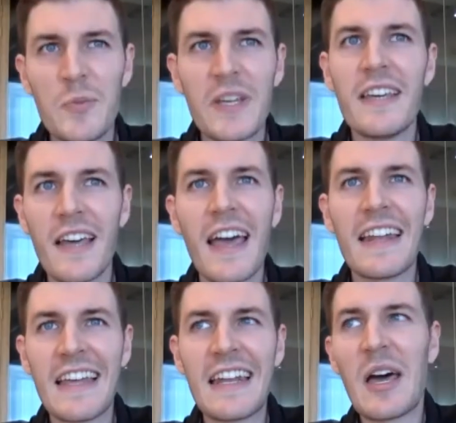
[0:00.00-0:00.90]
be,
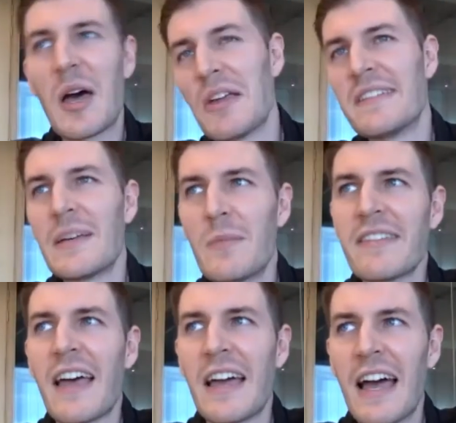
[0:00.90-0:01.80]
and in some ways,
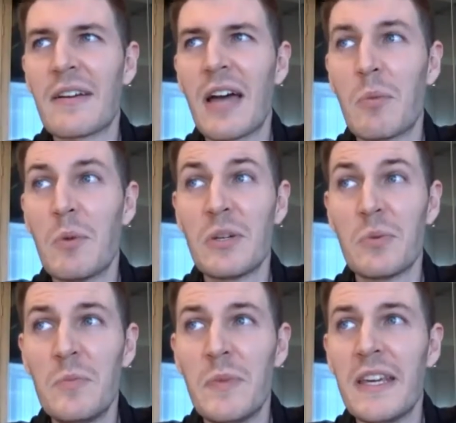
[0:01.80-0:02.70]
I wish it
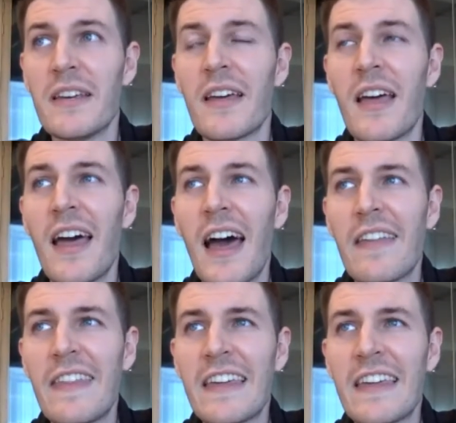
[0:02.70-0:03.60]
would be. I
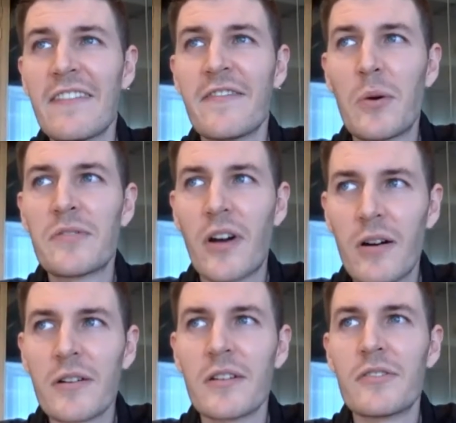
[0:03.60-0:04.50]
think if folks
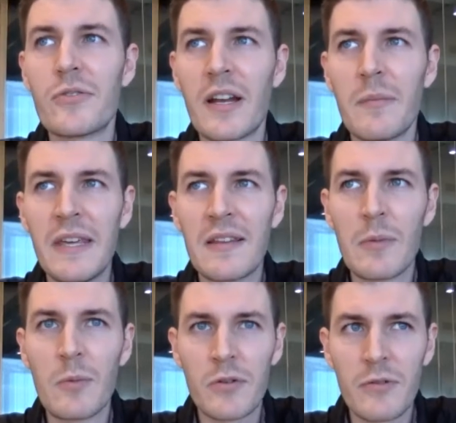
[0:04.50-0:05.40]
are trying to be a little
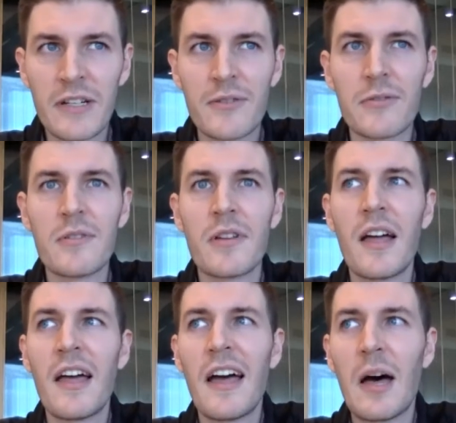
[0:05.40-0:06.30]
bit more critical
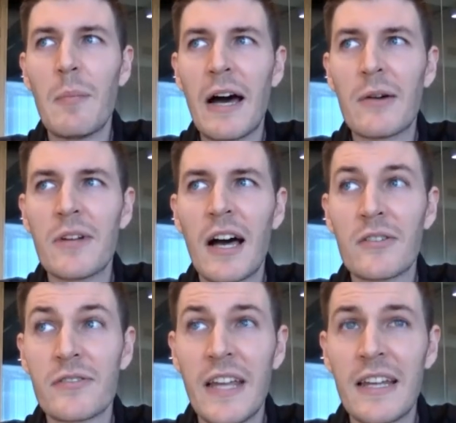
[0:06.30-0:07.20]
about
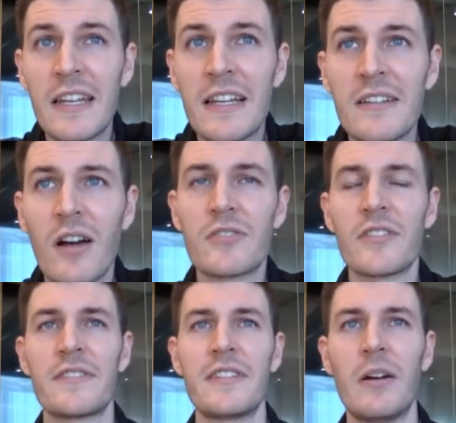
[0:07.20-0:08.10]
understanding, not
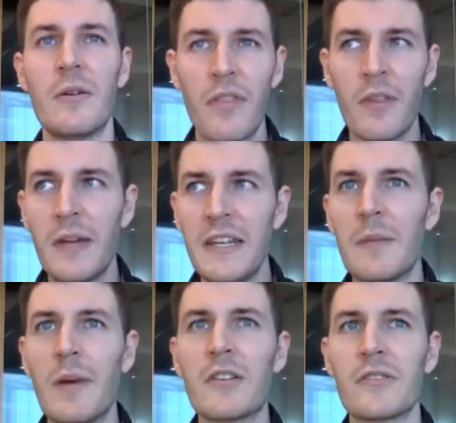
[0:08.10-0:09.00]
just the media,
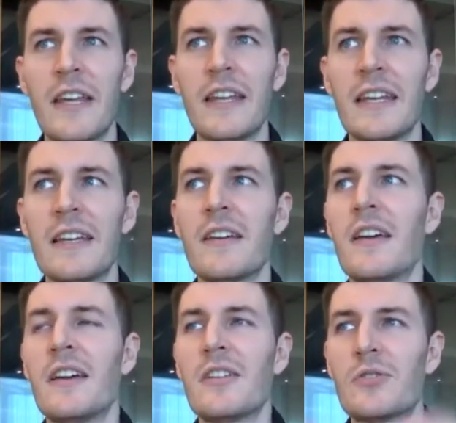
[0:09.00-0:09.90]
but understanding
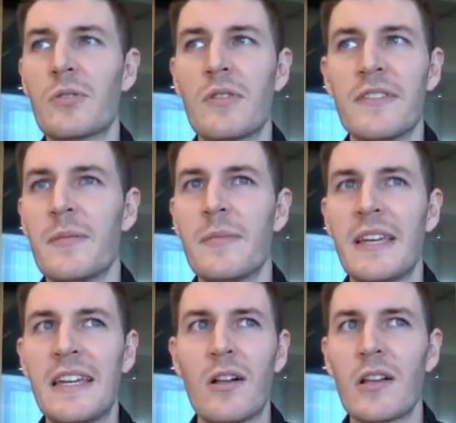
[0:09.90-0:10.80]
journalism
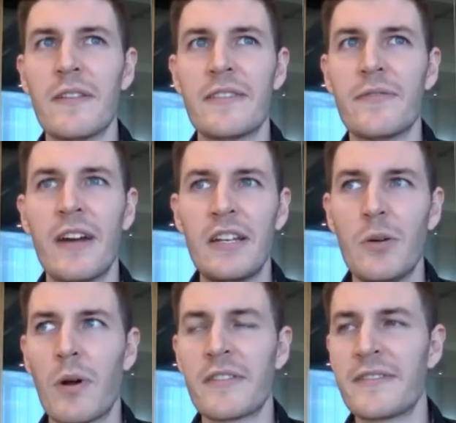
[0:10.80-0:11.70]
in all of its very
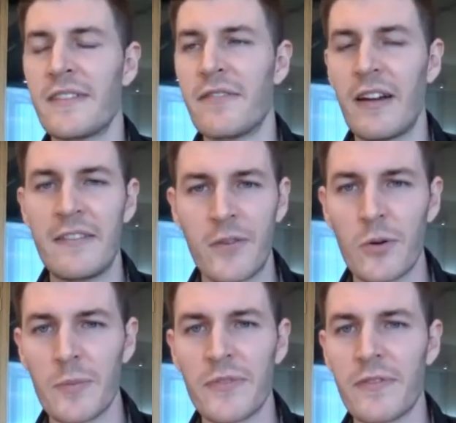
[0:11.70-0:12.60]
nuanced and varied
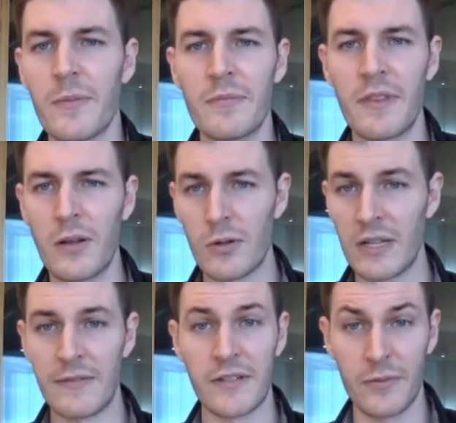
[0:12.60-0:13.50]
forms, from the local
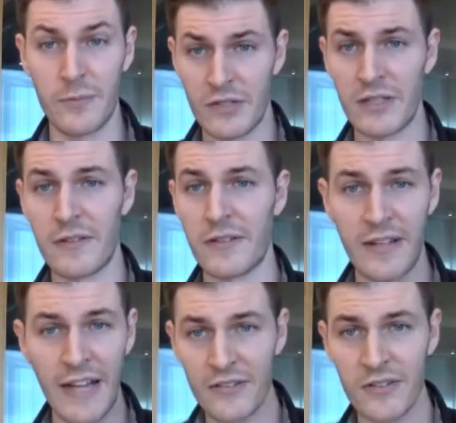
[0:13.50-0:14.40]
level to the regional level to
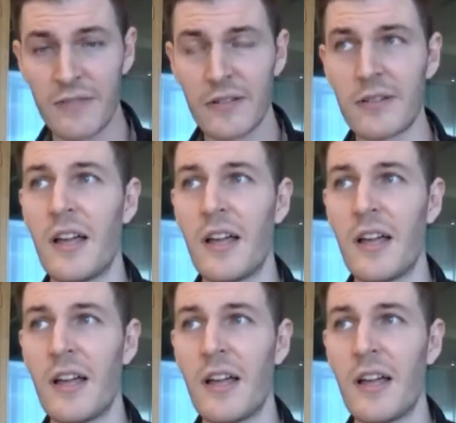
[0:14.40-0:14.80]
the national level,